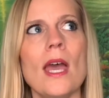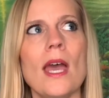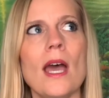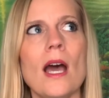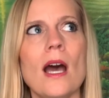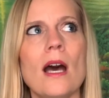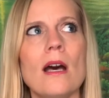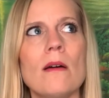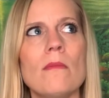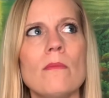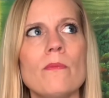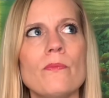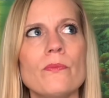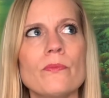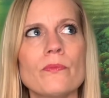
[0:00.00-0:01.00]

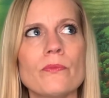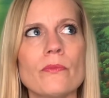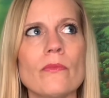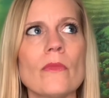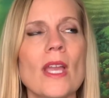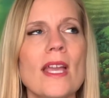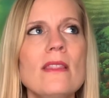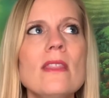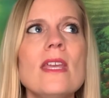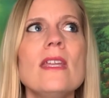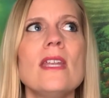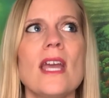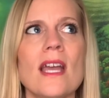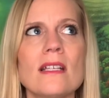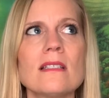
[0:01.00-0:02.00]
and then
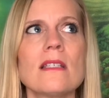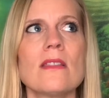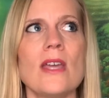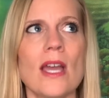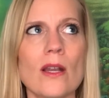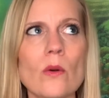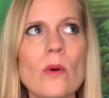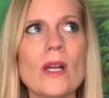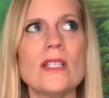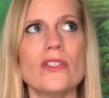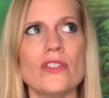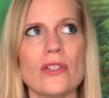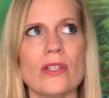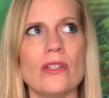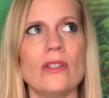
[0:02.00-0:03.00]
ask that
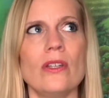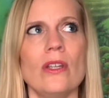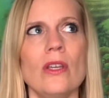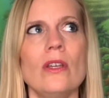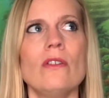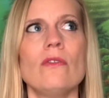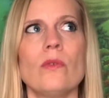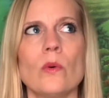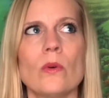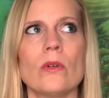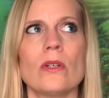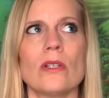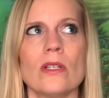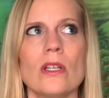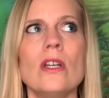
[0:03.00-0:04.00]
question
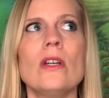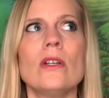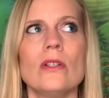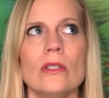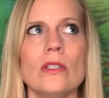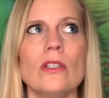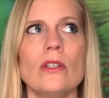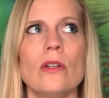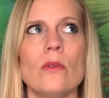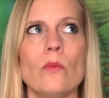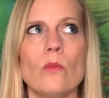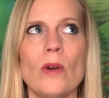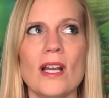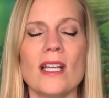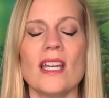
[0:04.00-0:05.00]
for,
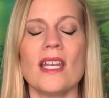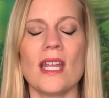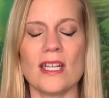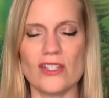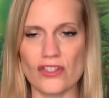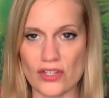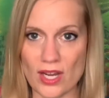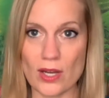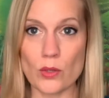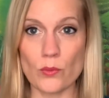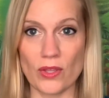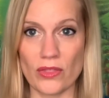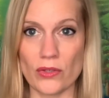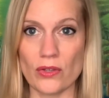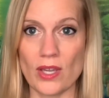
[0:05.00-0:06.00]
what can I share
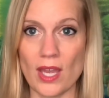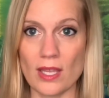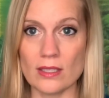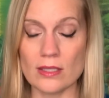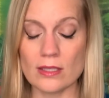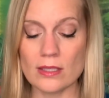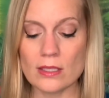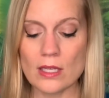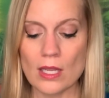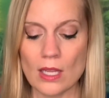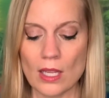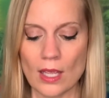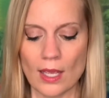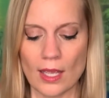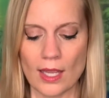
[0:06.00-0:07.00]
with you guys?
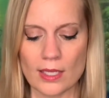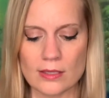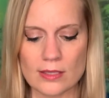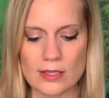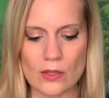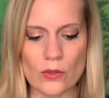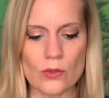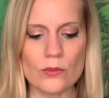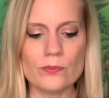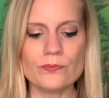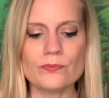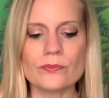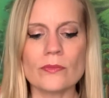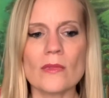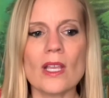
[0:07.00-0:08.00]
And so
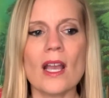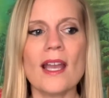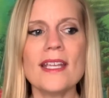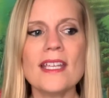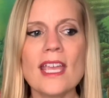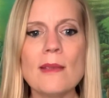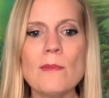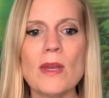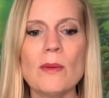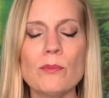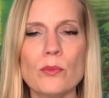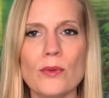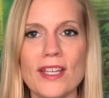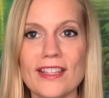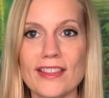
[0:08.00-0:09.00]
I came up
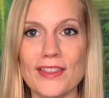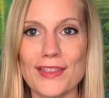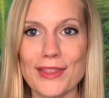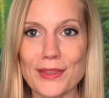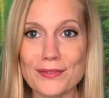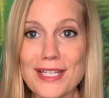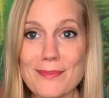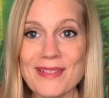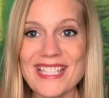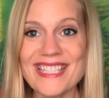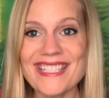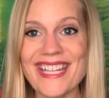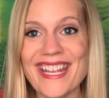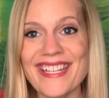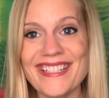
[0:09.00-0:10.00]
with 3
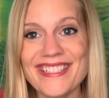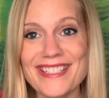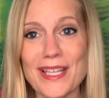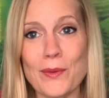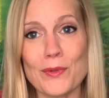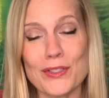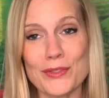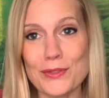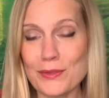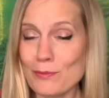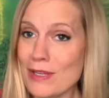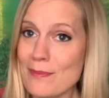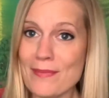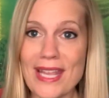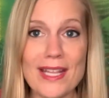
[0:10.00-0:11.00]
mistakes that we
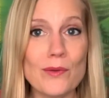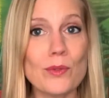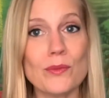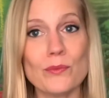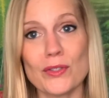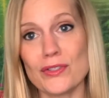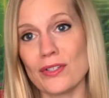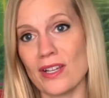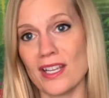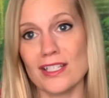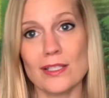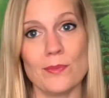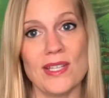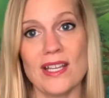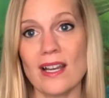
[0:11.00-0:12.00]
make when we're trying to
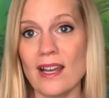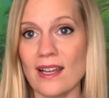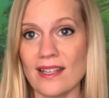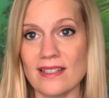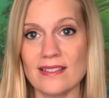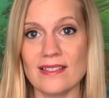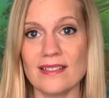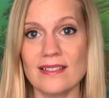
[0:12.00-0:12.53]
be kind,